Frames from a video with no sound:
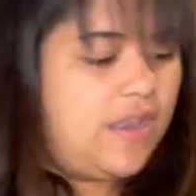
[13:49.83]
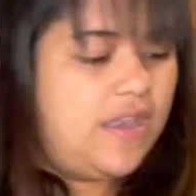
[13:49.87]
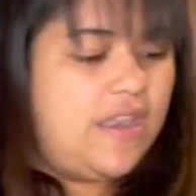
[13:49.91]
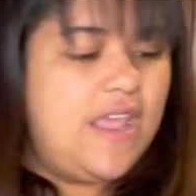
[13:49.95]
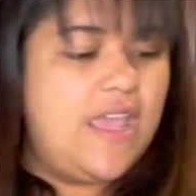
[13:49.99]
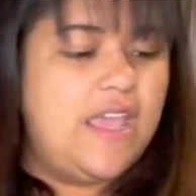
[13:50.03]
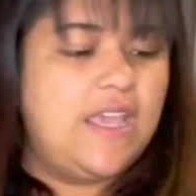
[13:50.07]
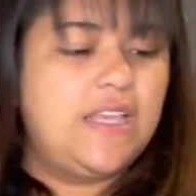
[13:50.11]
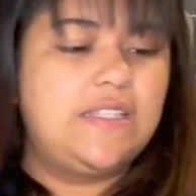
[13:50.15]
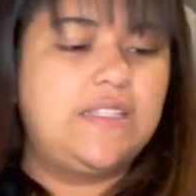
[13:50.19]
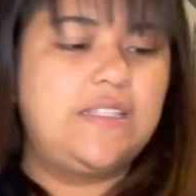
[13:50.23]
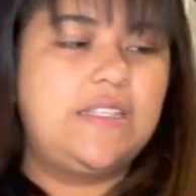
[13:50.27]

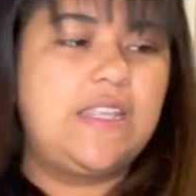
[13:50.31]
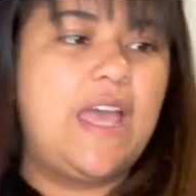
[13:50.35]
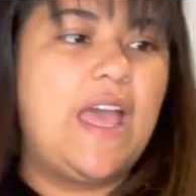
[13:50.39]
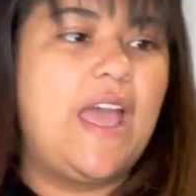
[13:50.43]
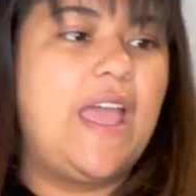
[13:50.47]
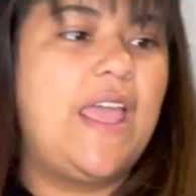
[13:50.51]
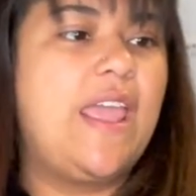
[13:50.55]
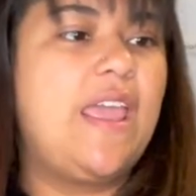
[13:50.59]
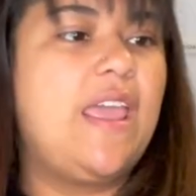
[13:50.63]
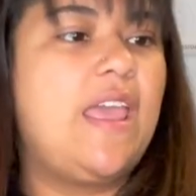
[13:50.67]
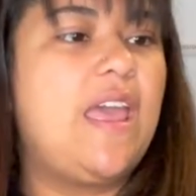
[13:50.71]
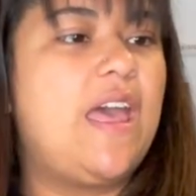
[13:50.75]
Next,
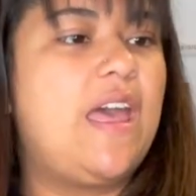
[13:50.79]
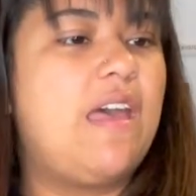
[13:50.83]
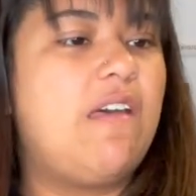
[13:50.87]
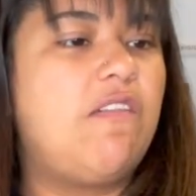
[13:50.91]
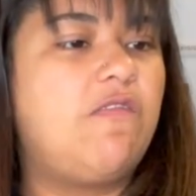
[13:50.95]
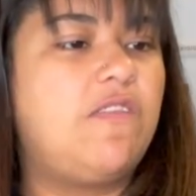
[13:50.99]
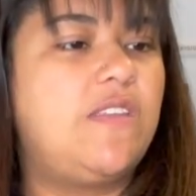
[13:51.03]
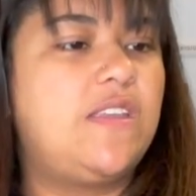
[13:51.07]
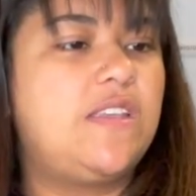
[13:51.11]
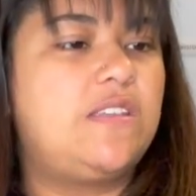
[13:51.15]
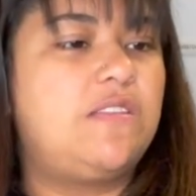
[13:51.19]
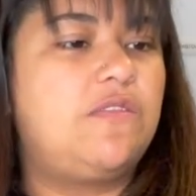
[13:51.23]
I
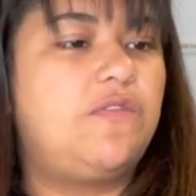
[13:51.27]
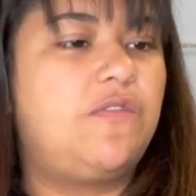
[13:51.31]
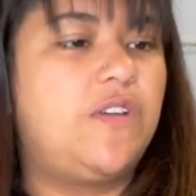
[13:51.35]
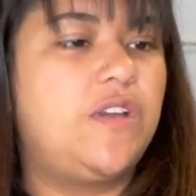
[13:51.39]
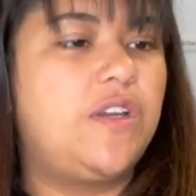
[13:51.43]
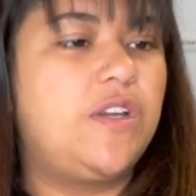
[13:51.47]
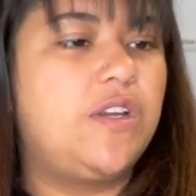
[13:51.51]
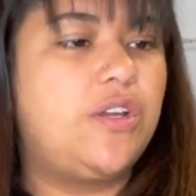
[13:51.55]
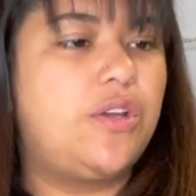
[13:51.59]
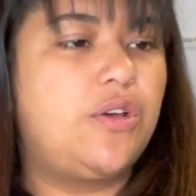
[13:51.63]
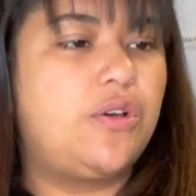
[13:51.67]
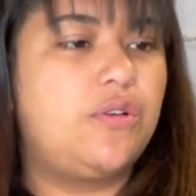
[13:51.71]
have this
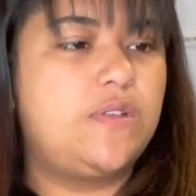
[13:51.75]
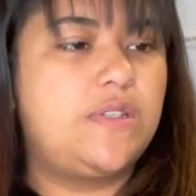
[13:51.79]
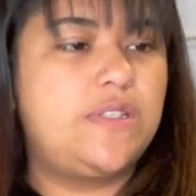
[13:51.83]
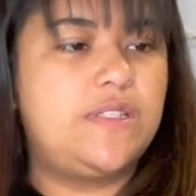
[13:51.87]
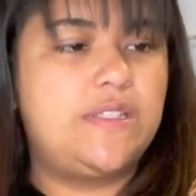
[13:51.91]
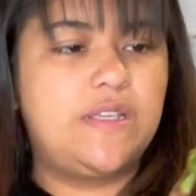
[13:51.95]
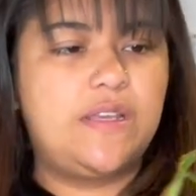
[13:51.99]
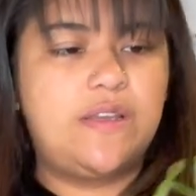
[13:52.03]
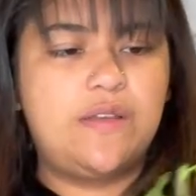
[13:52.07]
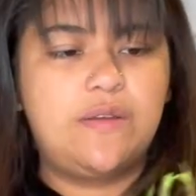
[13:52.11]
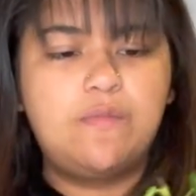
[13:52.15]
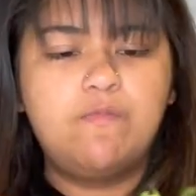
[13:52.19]

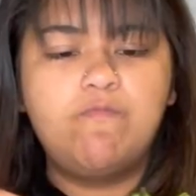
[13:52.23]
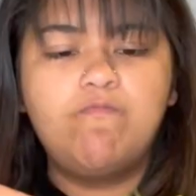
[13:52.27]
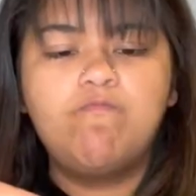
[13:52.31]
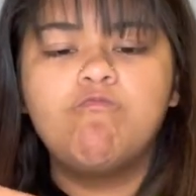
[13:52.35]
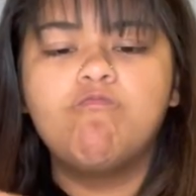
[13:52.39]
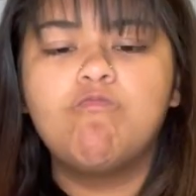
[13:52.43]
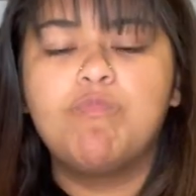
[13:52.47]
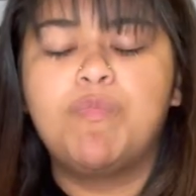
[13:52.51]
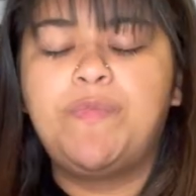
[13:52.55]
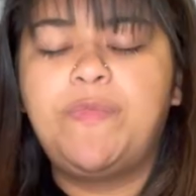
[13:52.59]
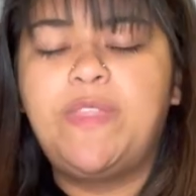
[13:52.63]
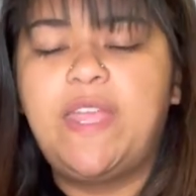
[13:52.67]
verrucosum
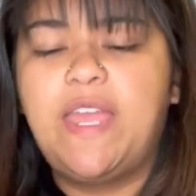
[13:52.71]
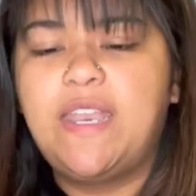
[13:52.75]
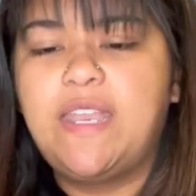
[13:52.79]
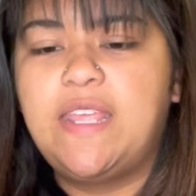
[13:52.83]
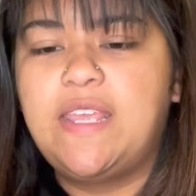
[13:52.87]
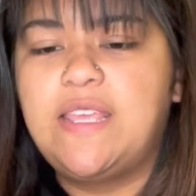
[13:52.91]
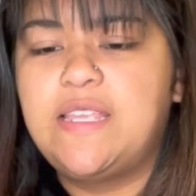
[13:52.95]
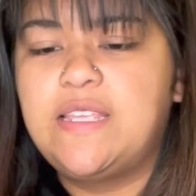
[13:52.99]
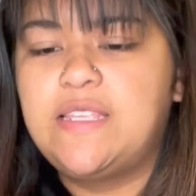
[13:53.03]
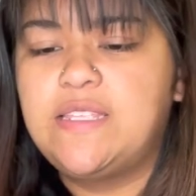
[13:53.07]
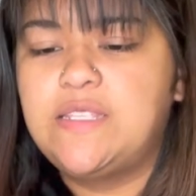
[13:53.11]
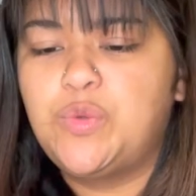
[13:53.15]
that
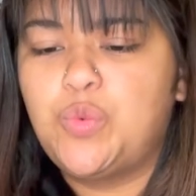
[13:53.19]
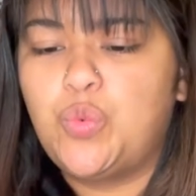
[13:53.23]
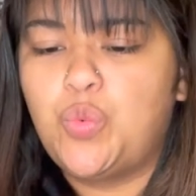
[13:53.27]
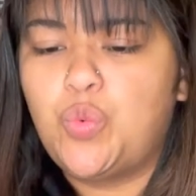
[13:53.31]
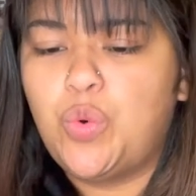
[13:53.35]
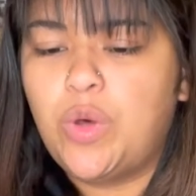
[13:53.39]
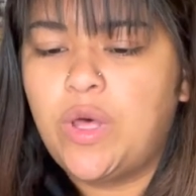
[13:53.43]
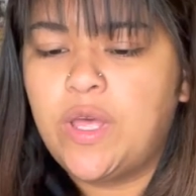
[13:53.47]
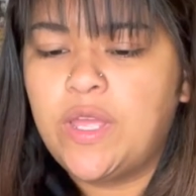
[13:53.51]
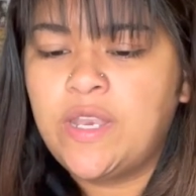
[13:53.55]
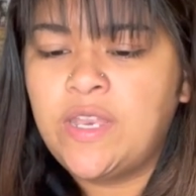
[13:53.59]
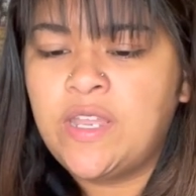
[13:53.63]
is
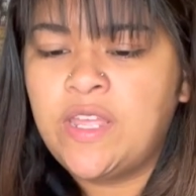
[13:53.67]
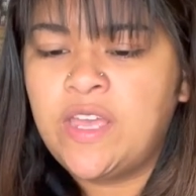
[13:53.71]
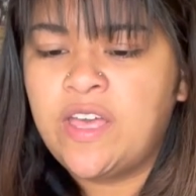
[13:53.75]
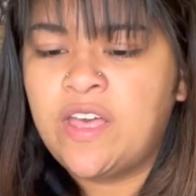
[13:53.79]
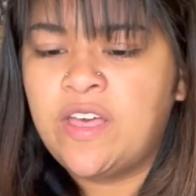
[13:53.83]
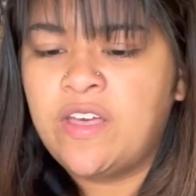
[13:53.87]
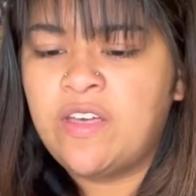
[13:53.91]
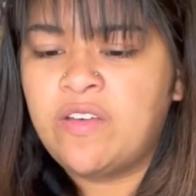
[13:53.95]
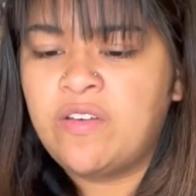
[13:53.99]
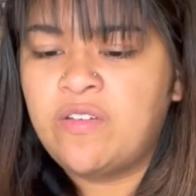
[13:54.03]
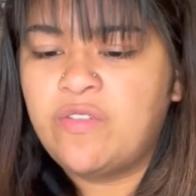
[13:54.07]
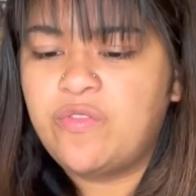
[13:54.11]
one
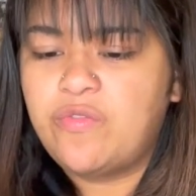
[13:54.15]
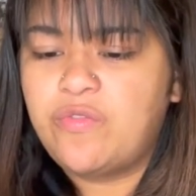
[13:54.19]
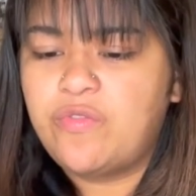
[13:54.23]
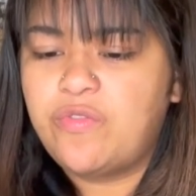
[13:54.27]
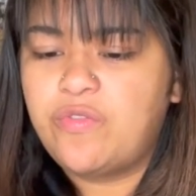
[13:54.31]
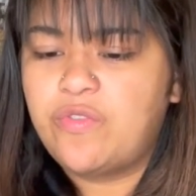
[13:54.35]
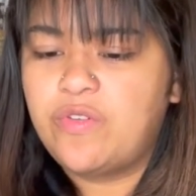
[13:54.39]
of,